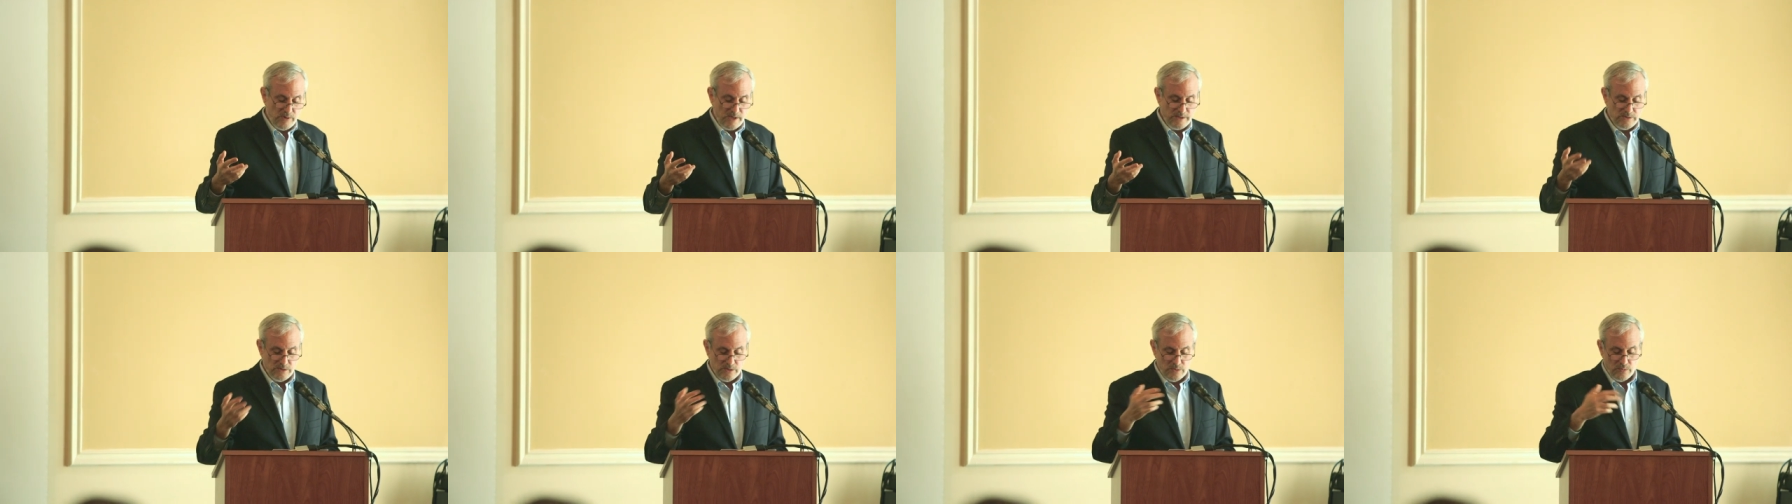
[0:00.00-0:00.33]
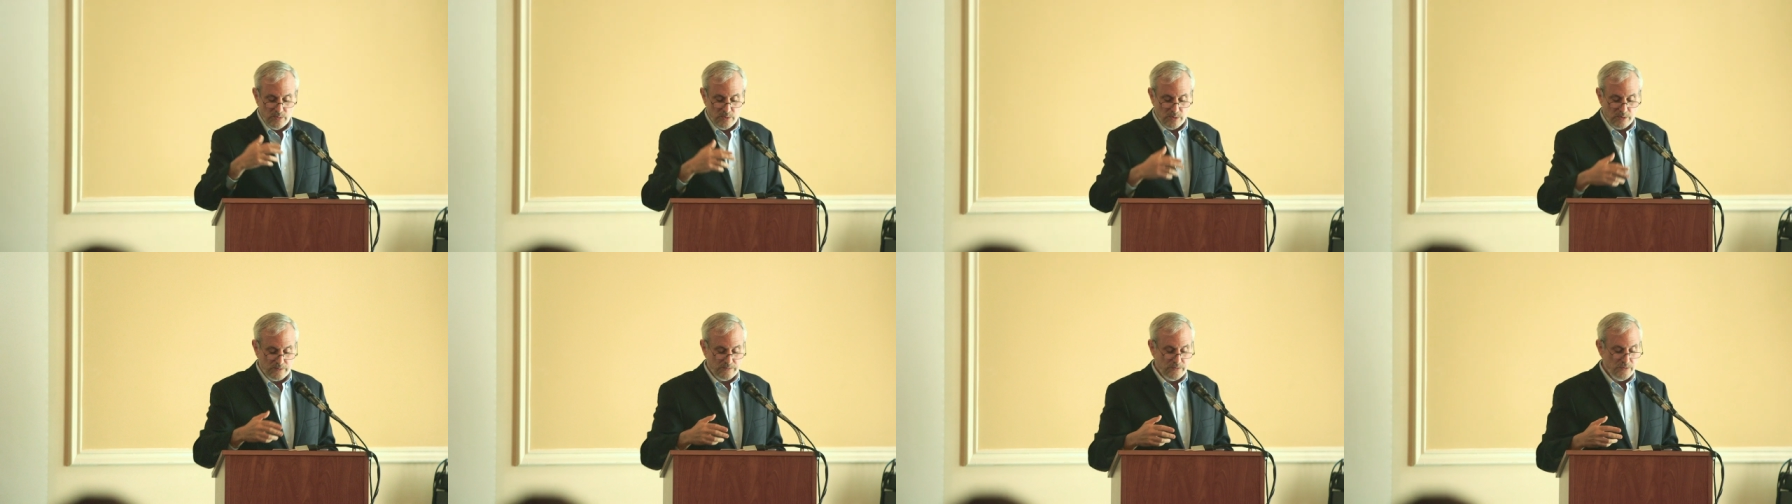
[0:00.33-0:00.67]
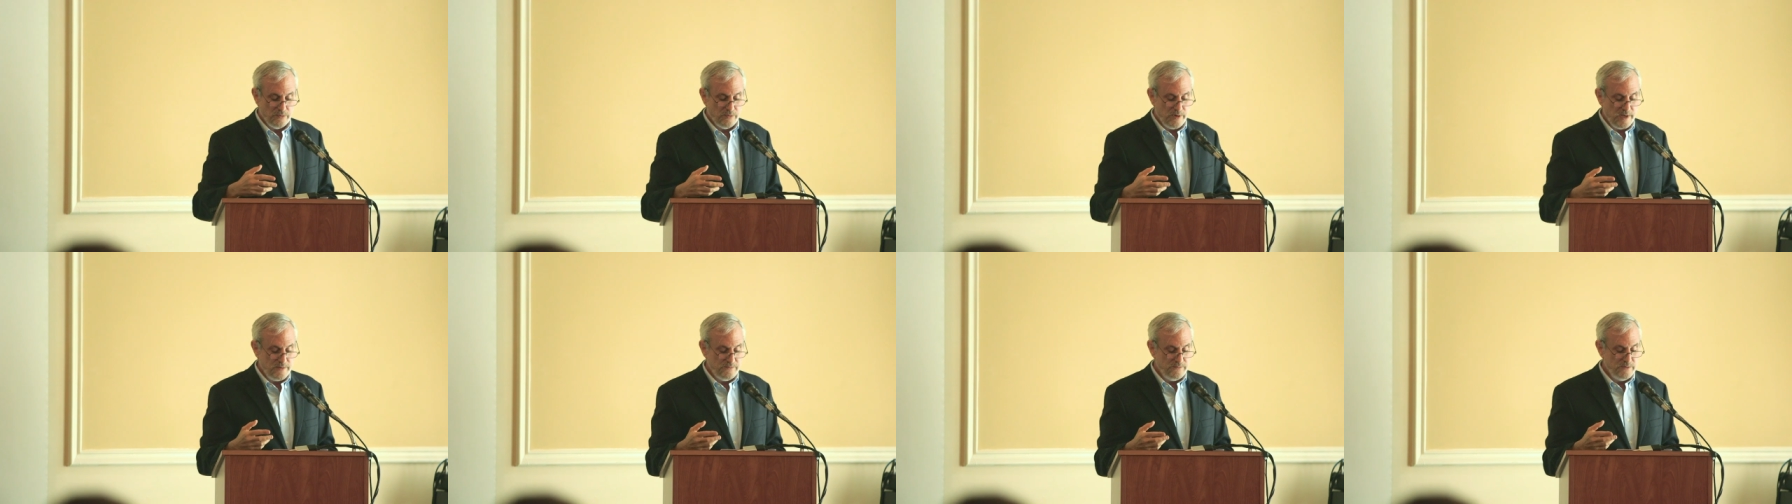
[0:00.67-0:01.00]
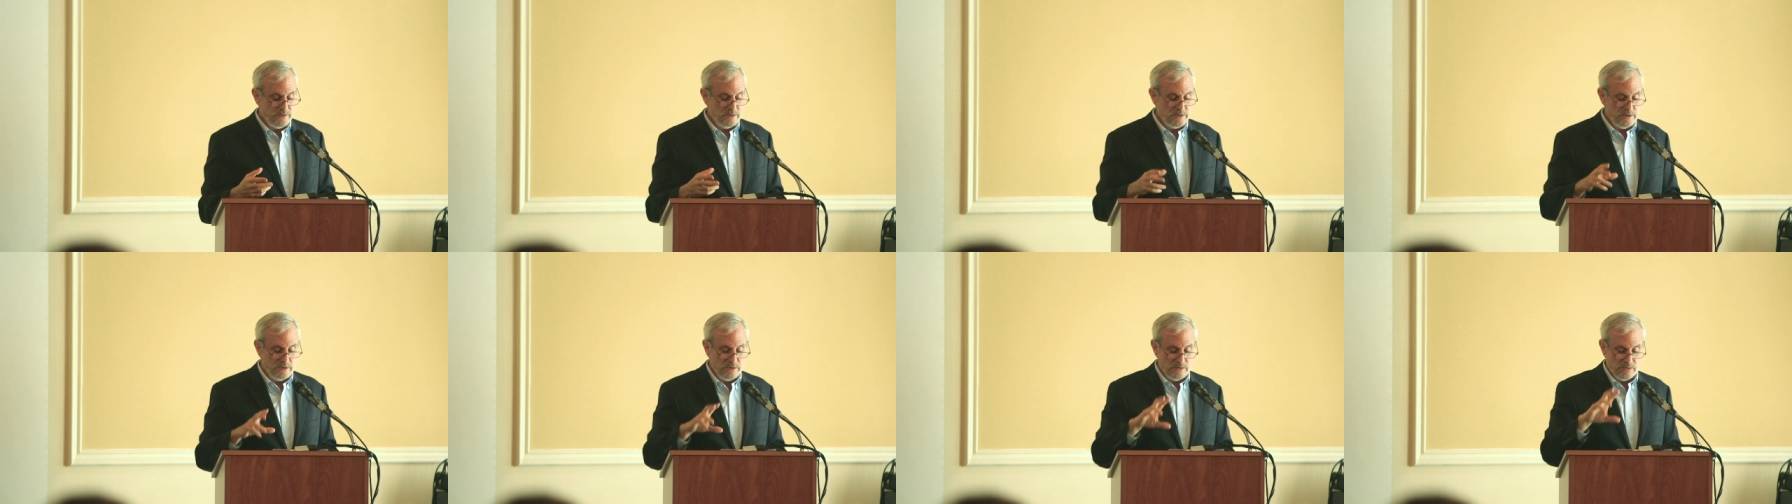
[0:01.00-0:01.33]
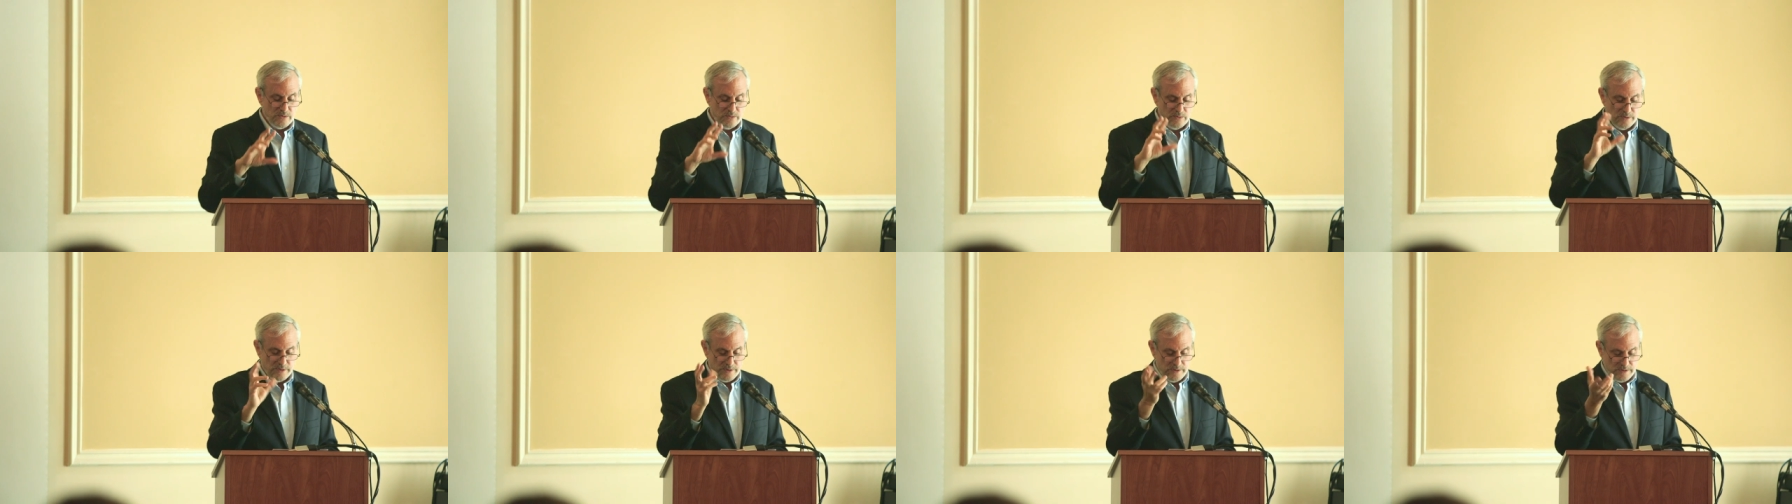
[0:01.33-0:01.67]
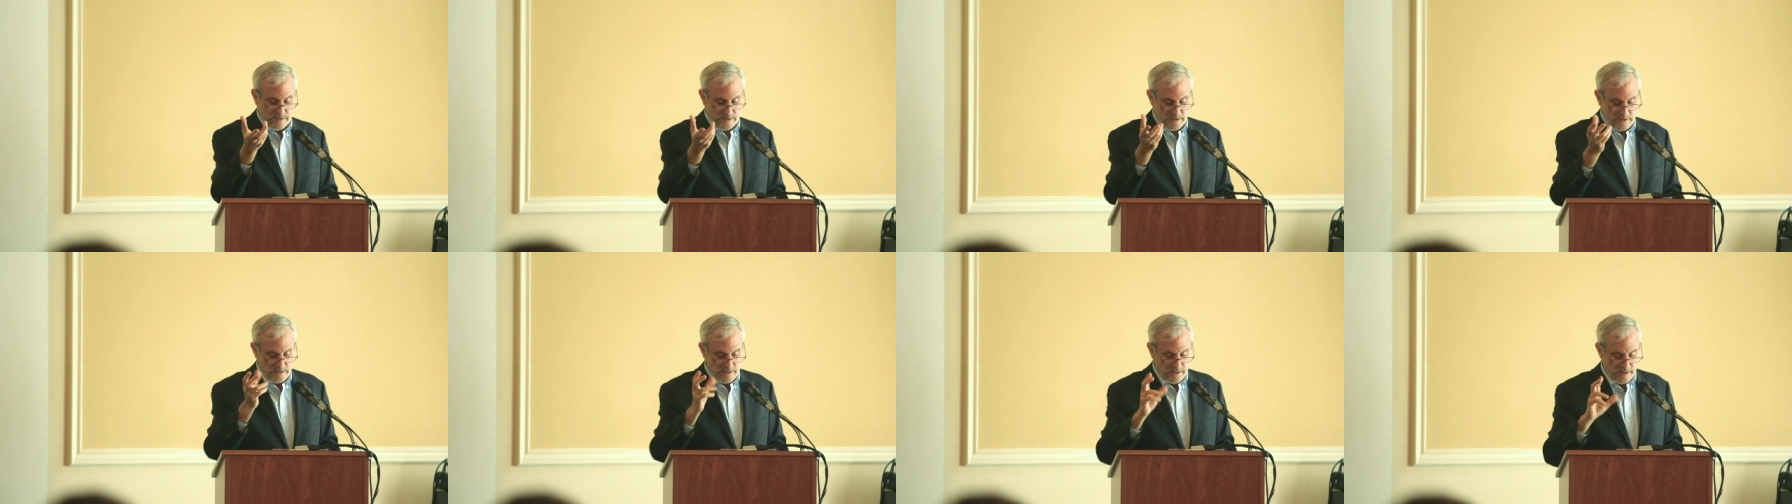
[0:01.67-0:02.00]
right to work for refugees, or
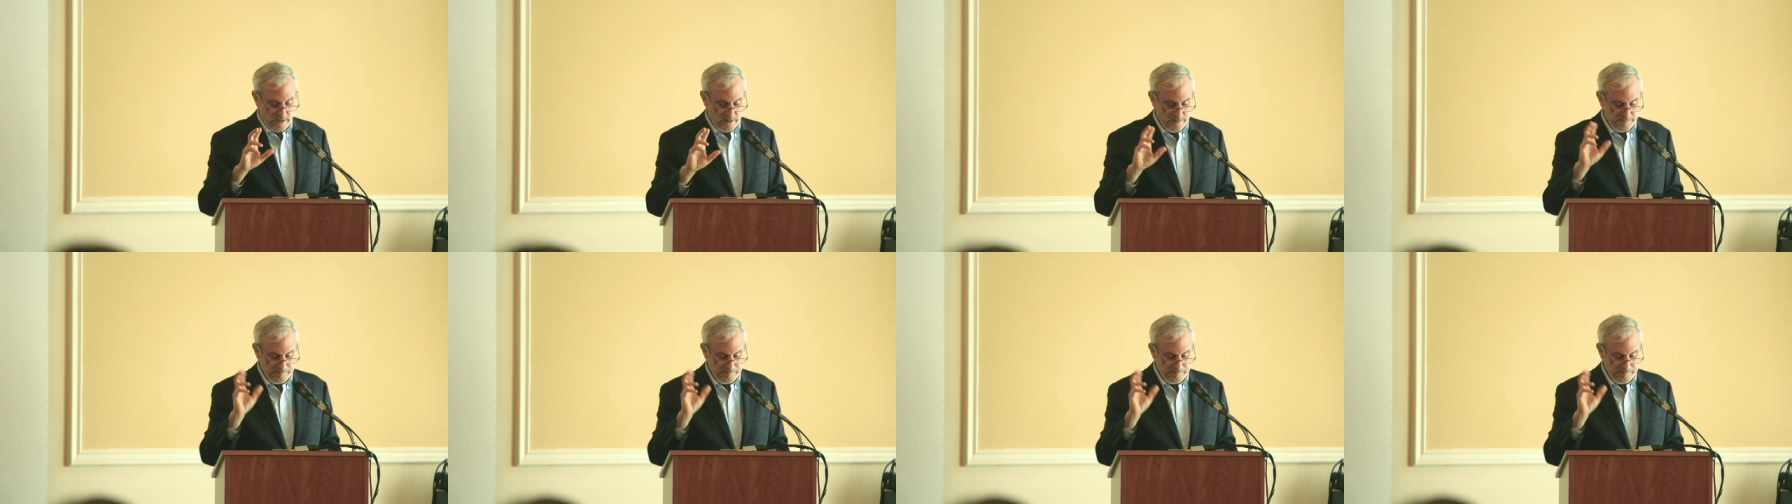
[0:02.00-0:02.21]
this uh,